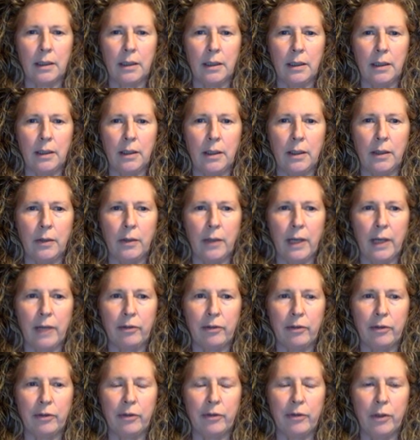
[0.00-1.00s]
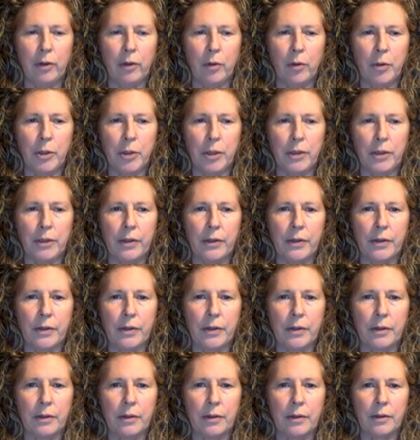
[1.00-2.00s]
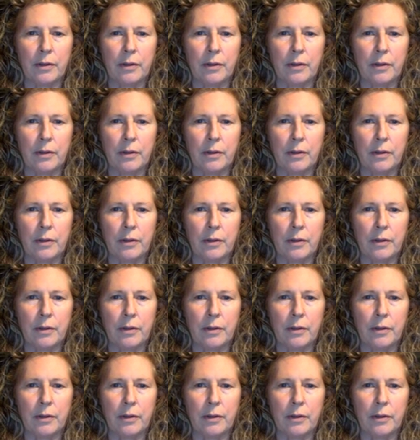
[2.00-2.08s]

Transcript: you have a few options,